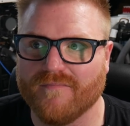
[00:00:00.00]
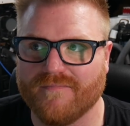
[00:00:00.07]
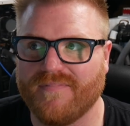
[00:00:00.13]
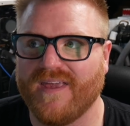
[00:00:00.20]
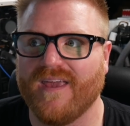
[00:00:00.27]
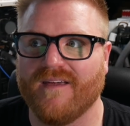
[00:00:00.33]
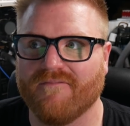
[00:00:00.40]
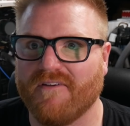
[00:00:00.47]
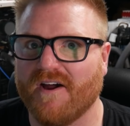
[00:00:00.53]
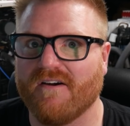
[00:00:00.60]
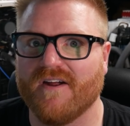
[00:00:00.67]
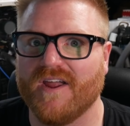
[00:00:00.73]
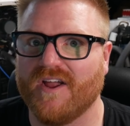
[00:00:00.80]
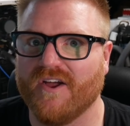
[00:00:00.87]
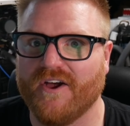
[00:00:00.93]
being
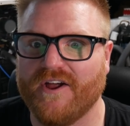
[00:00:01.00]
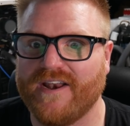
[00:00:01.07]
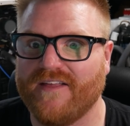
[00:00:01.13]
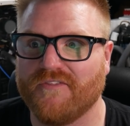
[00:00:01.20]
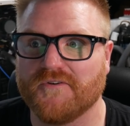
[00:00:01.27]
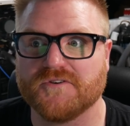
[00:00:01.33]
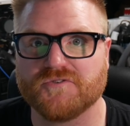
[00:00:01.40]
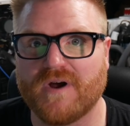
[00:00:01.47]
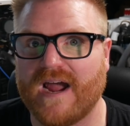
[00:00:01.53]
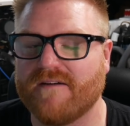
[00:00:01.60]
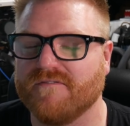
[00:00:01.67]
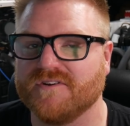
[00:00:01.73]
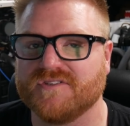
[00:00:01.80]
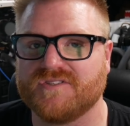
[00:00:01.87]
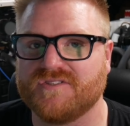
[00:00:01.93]
very good and their
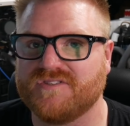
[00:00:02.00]
drivers